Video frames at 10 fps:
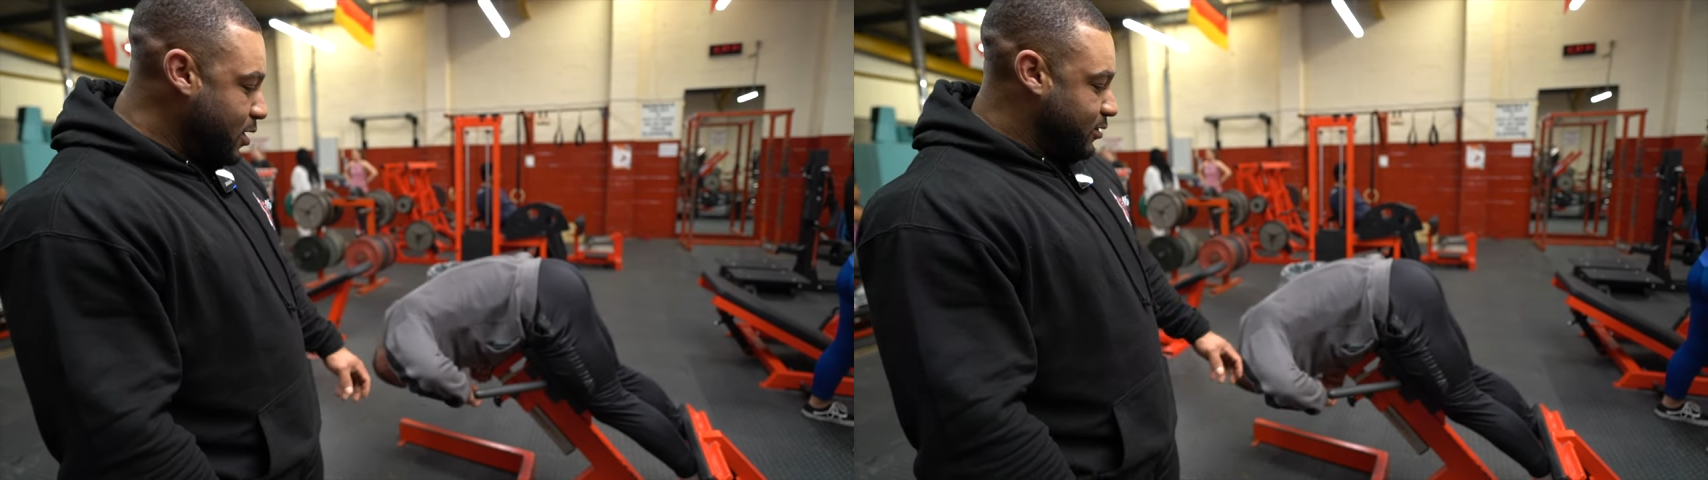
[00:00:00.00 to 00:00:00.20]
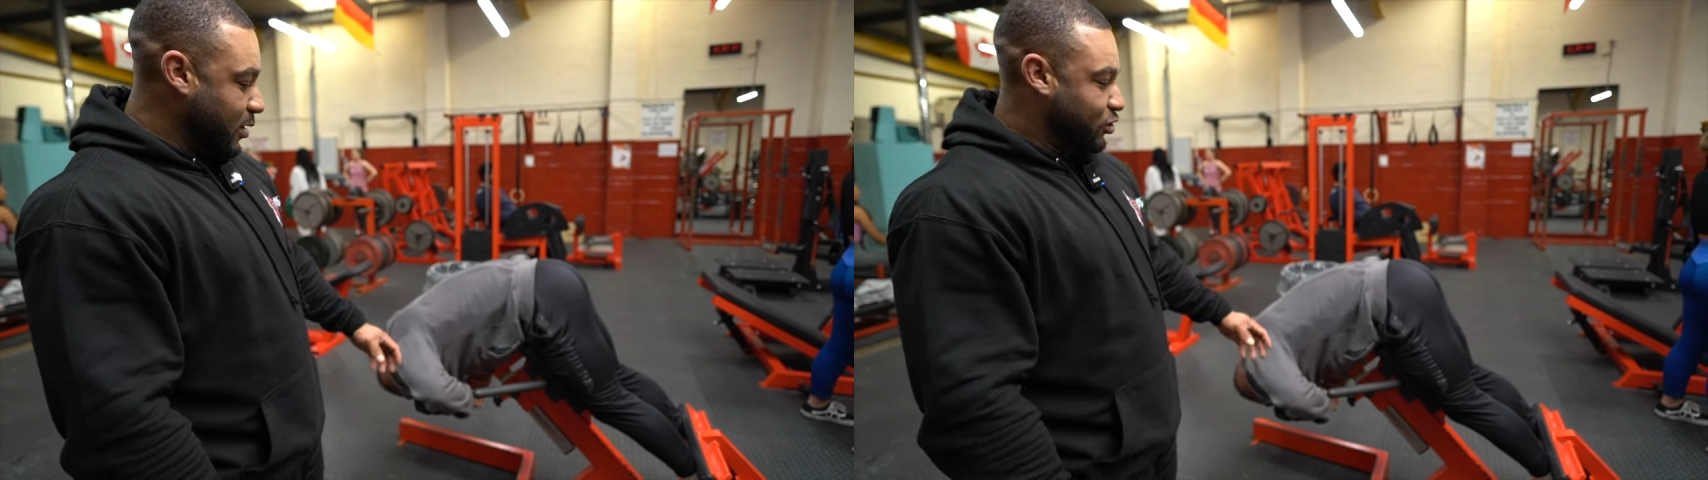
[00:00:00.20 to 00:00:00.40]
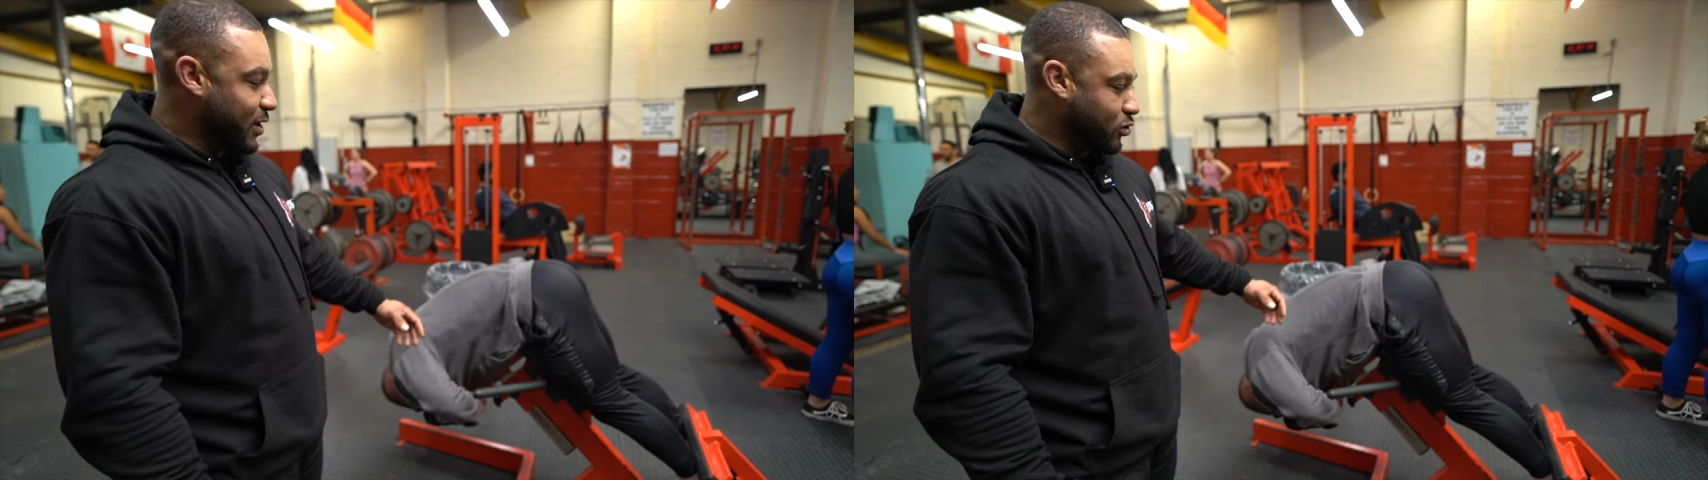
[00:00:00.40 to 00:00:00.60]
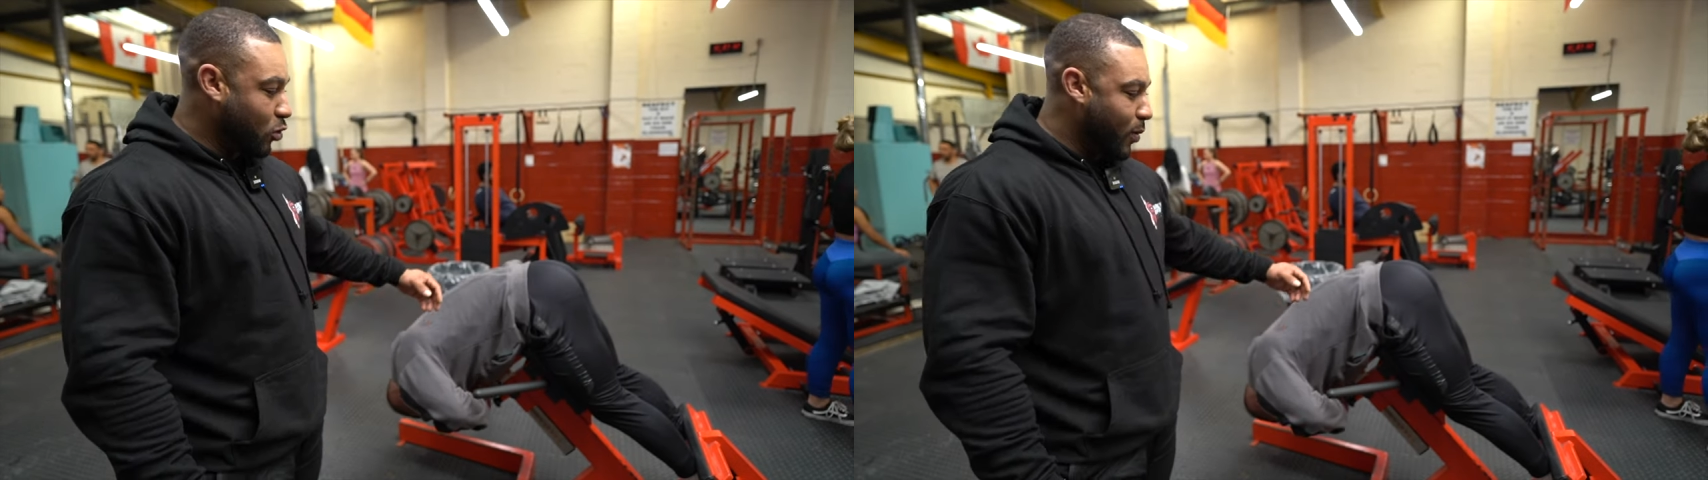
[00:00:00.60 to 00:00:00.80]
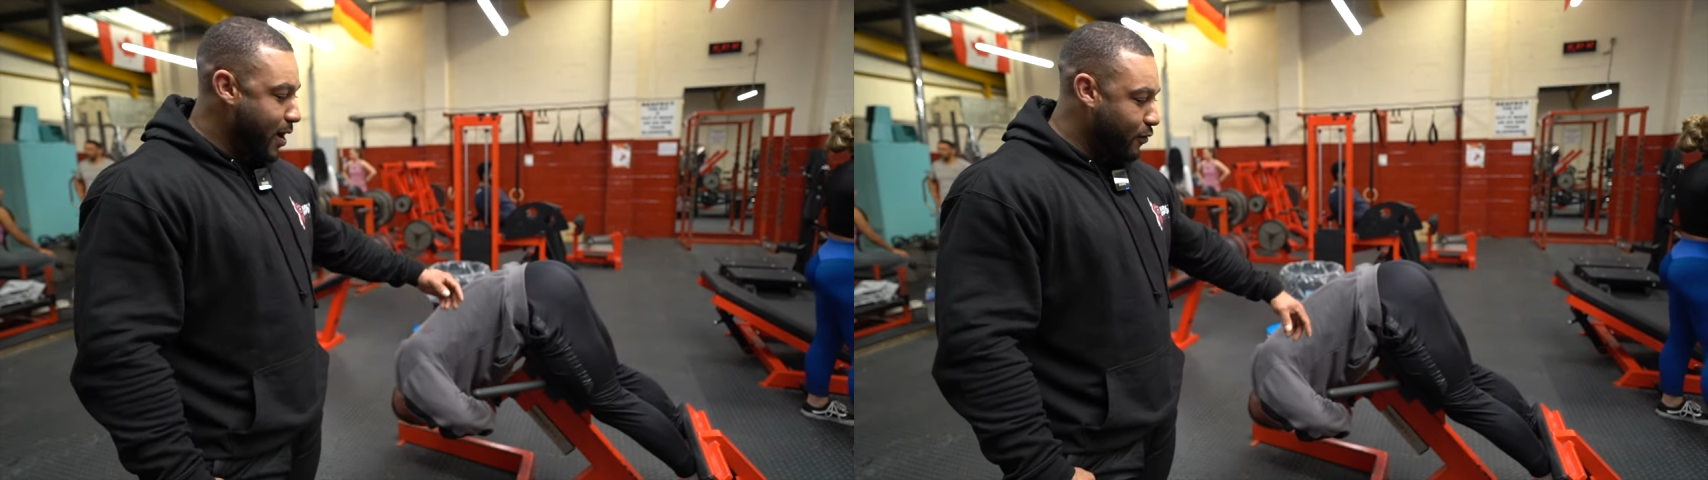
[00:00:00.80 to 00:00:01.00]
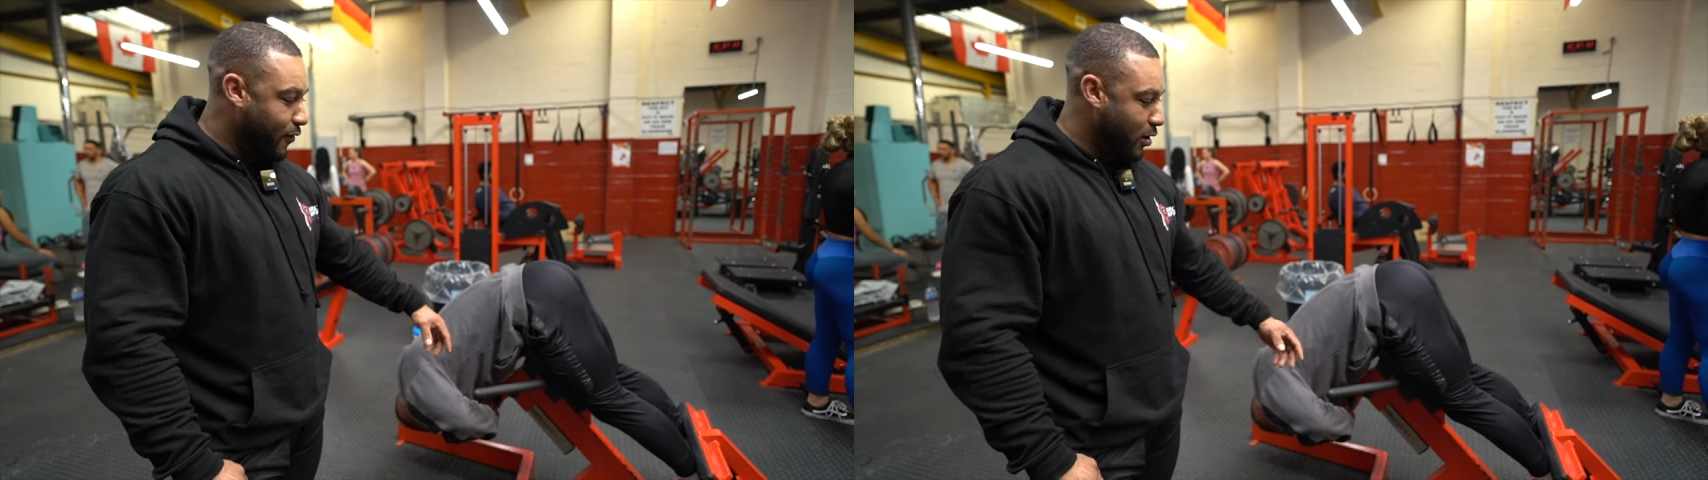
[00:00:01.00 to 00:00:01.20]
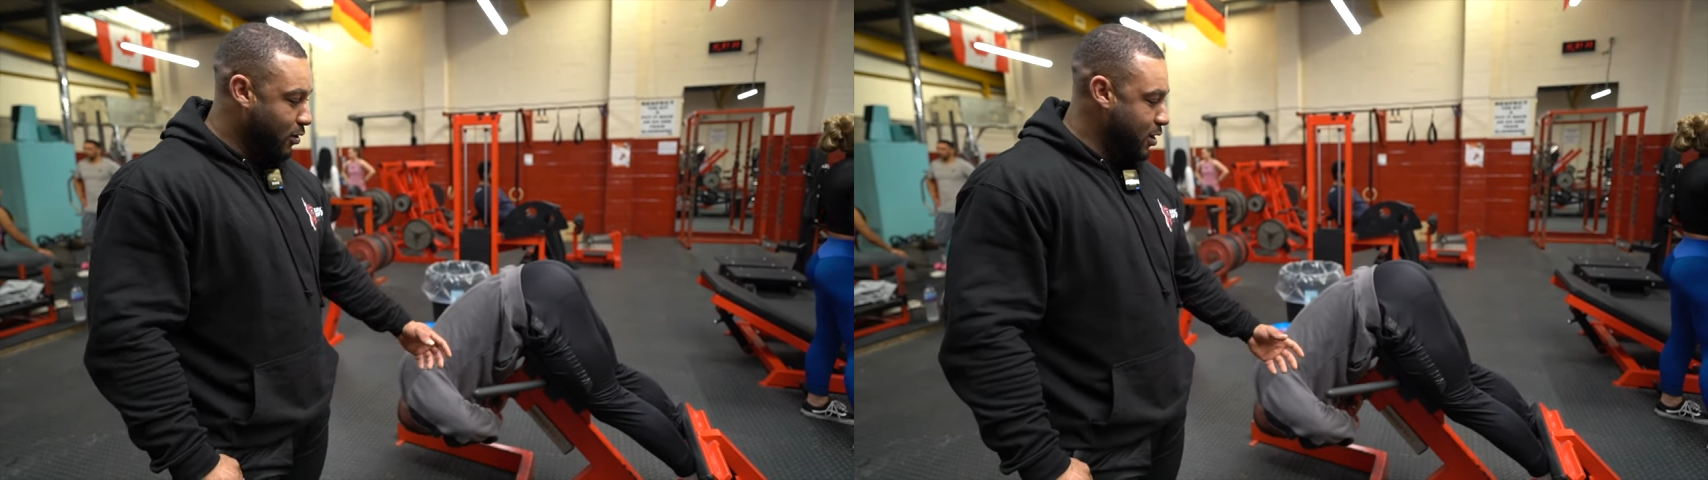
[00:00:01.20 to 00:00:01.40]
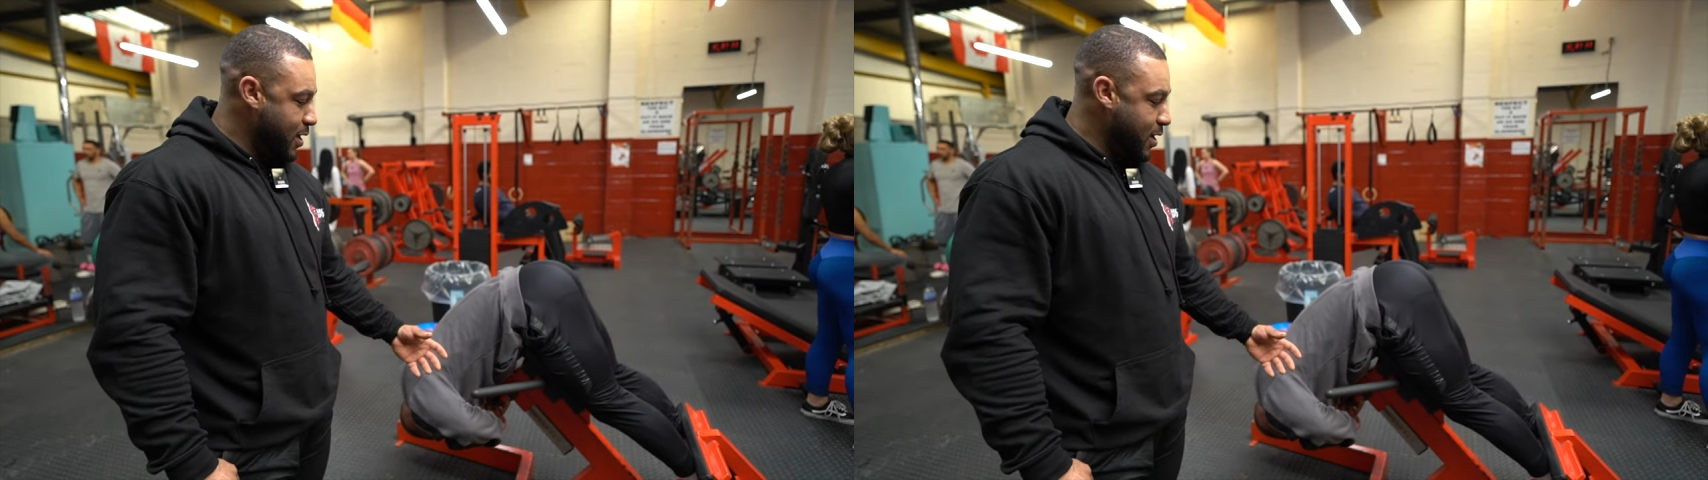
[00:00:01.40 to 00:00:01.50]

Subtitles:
So he stretches all the way over,